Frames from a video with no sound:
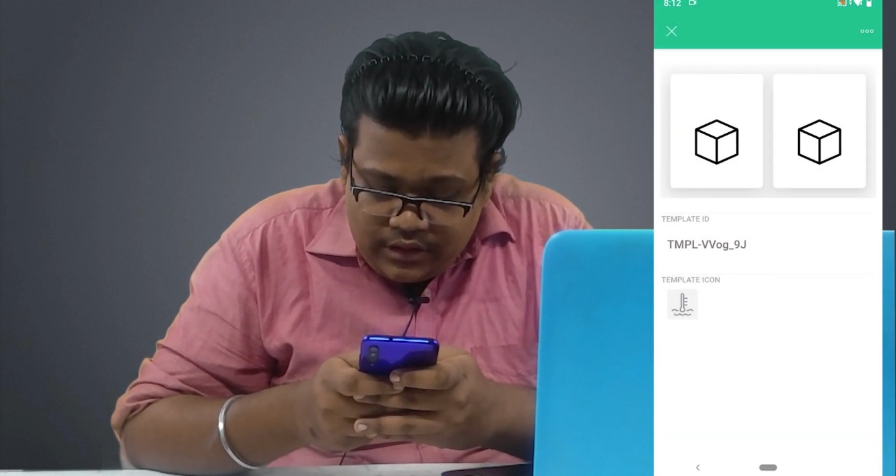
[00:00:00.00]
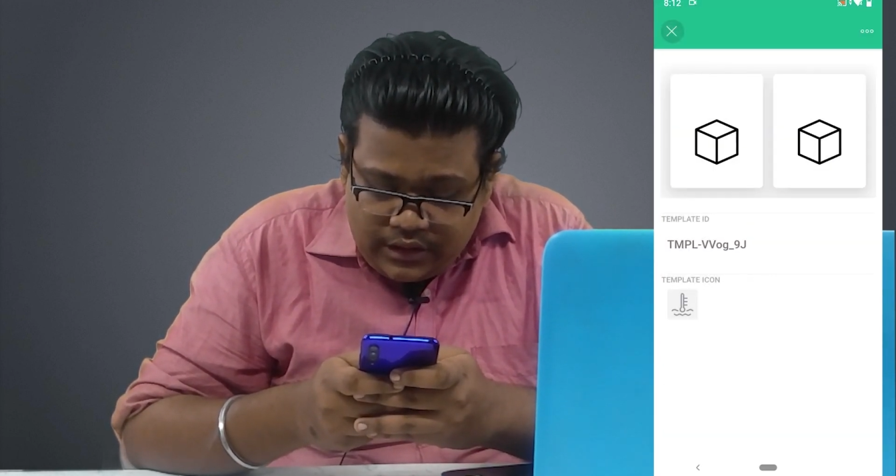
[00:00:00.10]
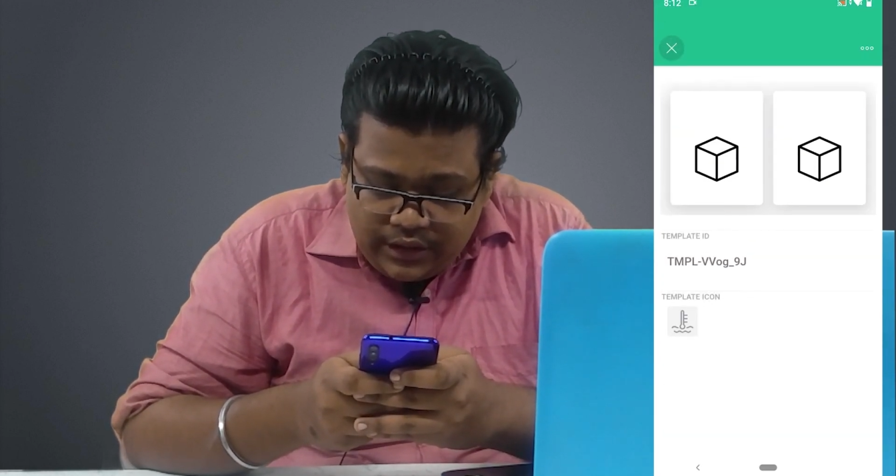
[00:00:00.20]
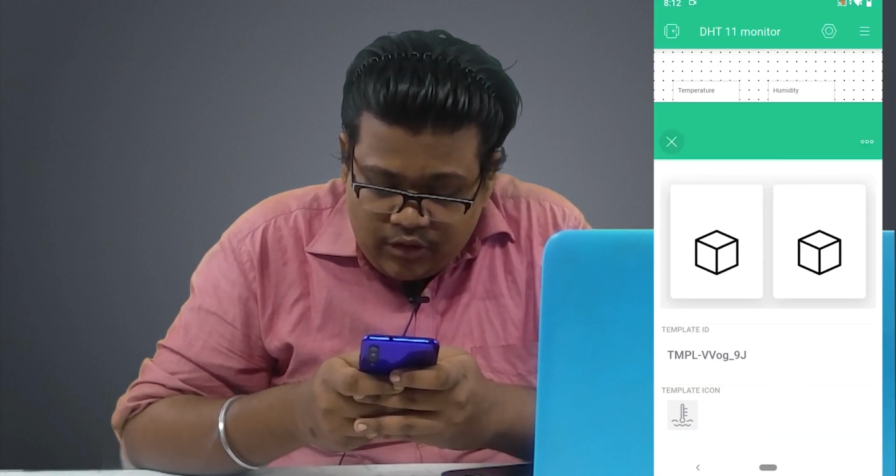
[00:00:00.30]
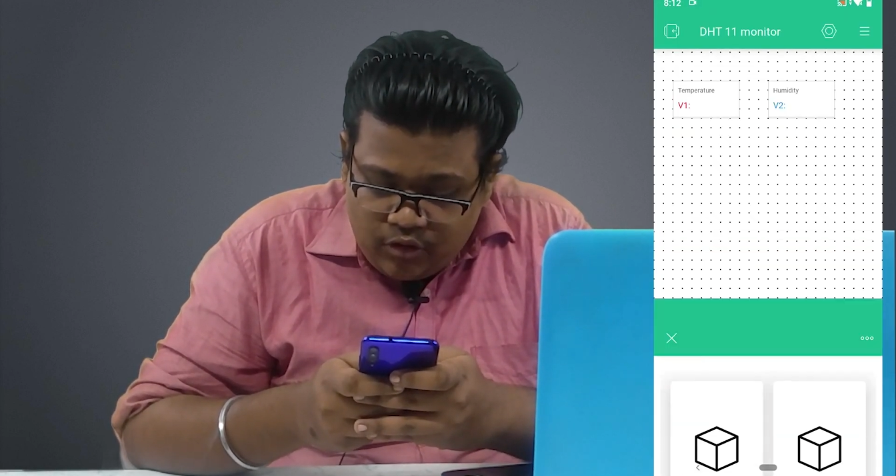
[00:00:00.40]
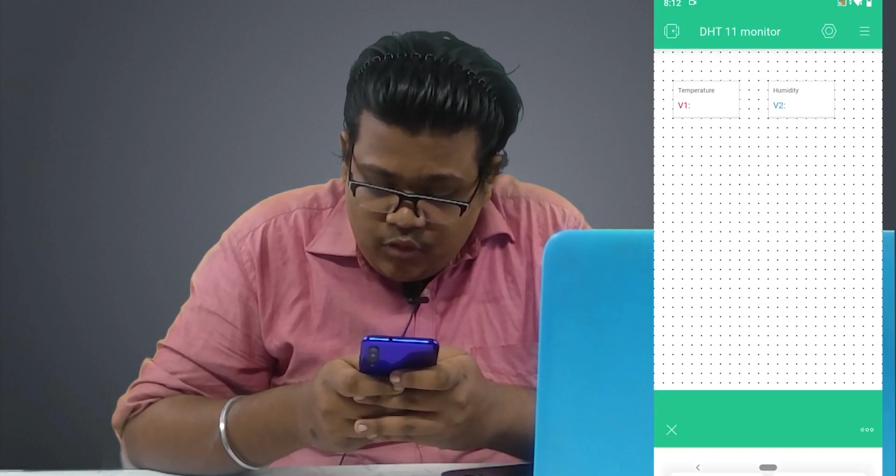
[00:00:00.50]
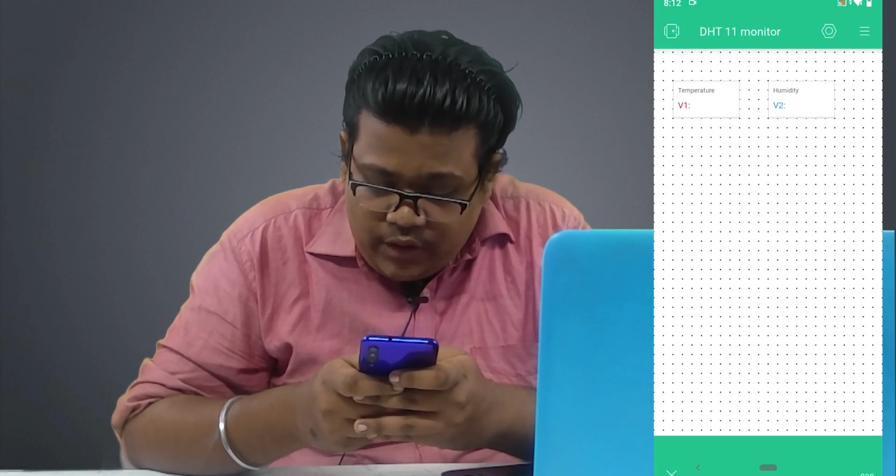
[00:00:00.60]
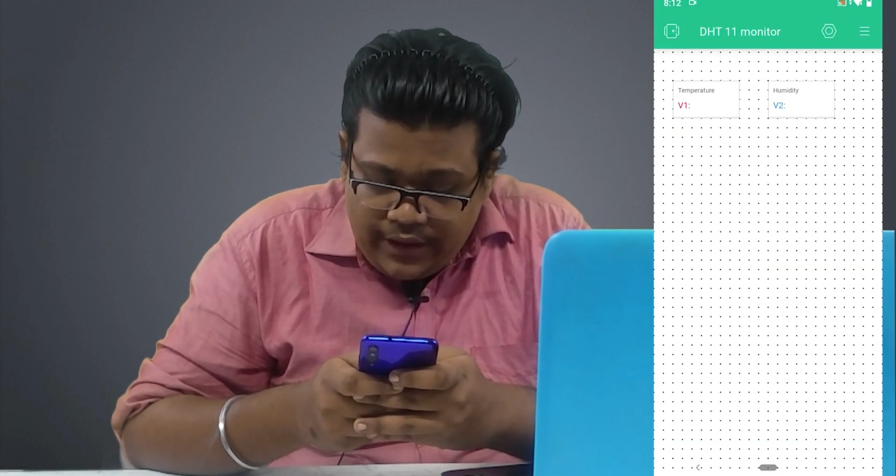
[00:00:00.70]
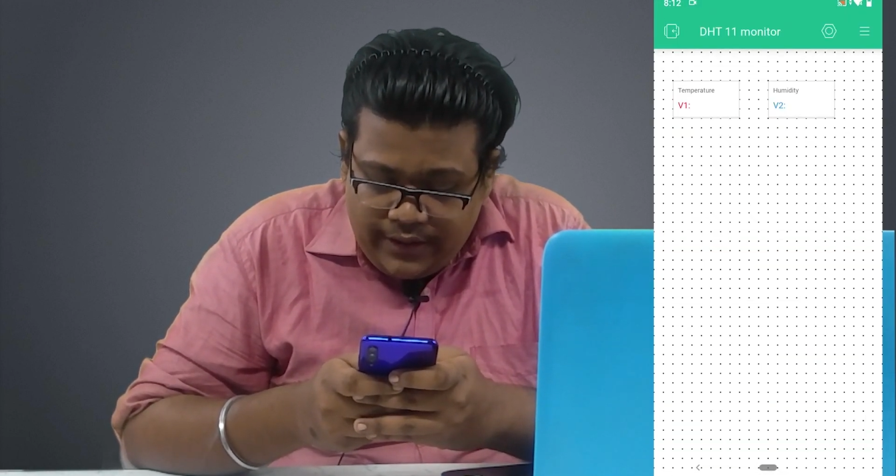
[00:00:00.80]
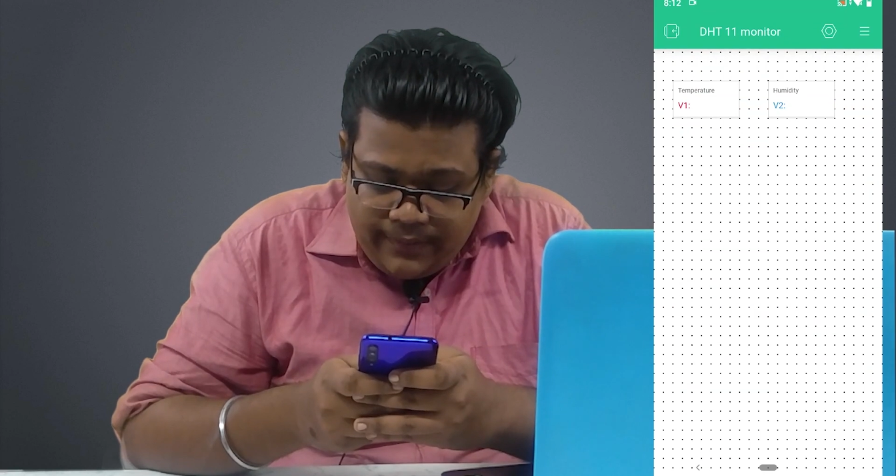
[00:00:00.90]
click on
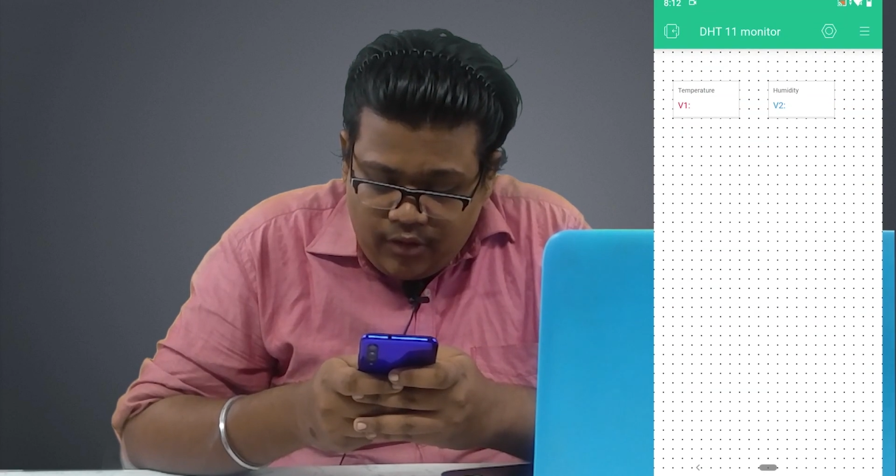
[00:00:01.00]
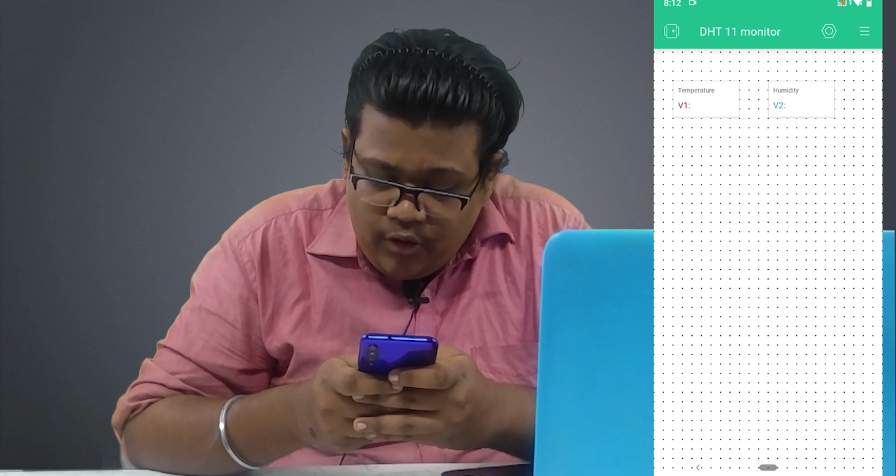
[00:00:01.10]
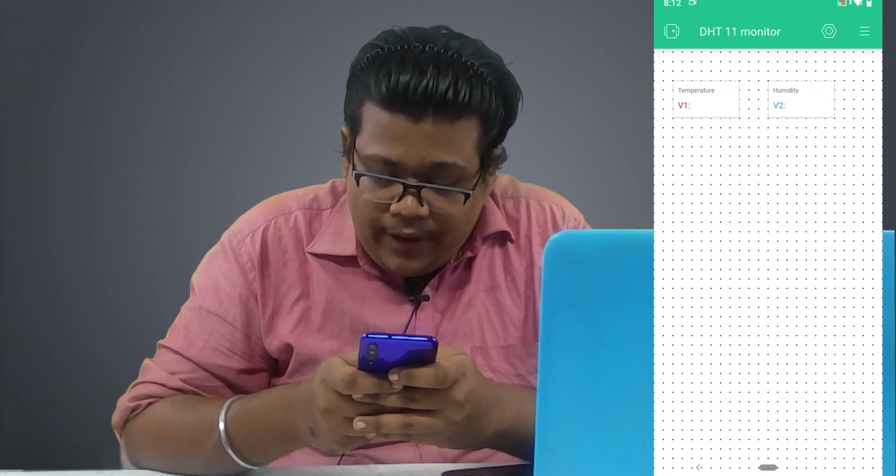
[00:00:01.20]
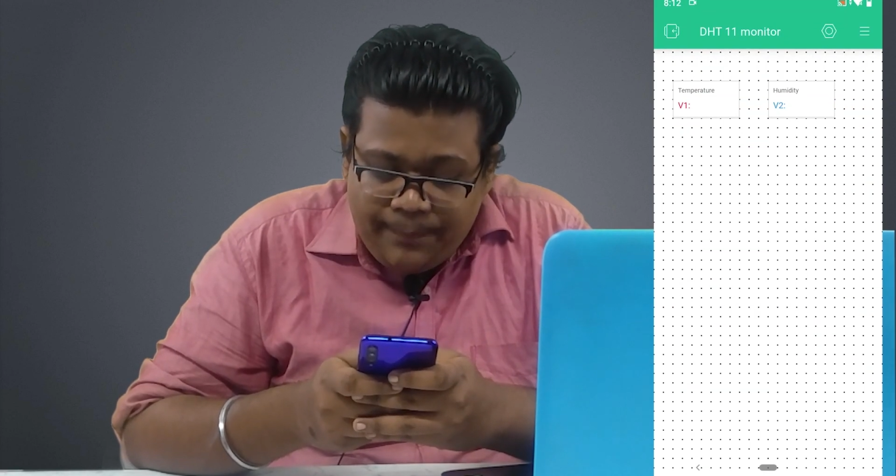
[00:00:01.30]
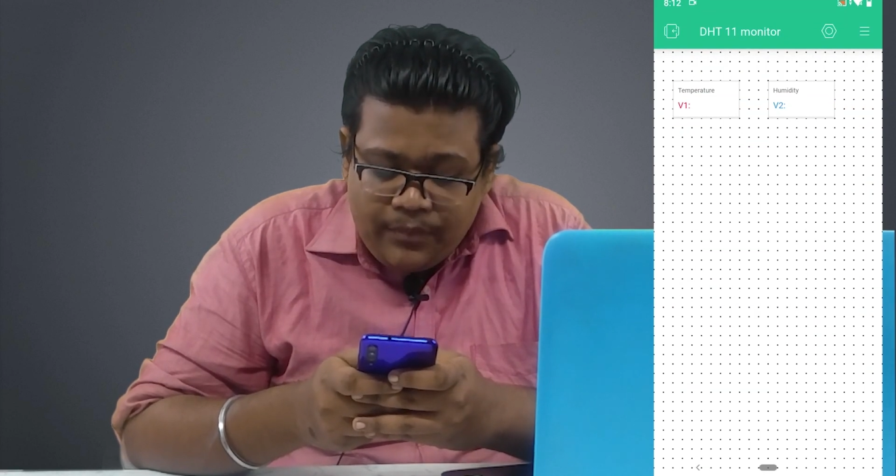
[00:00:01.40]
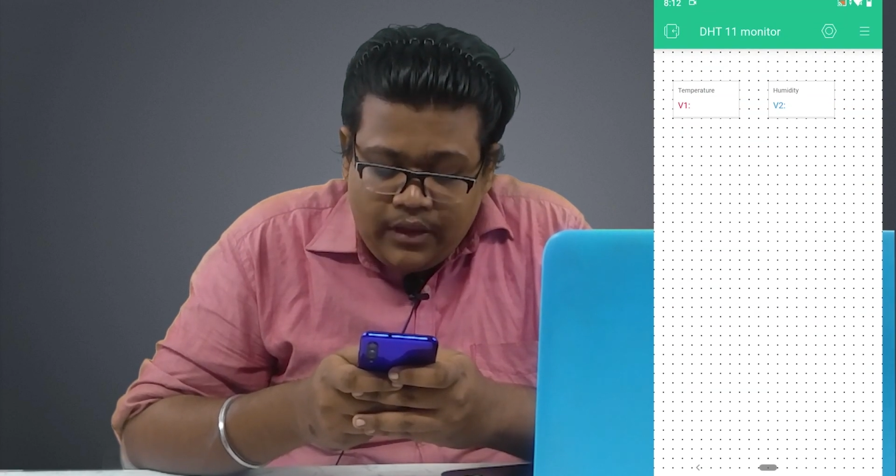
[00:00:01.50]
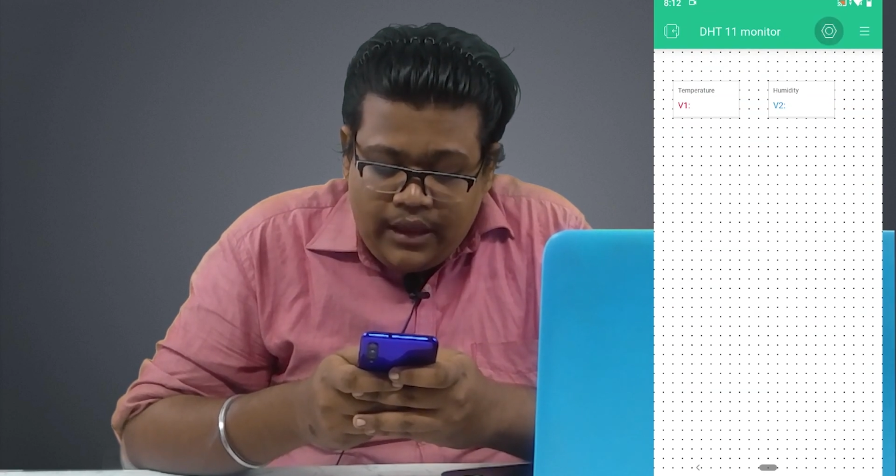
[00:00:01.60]
OK. Okay.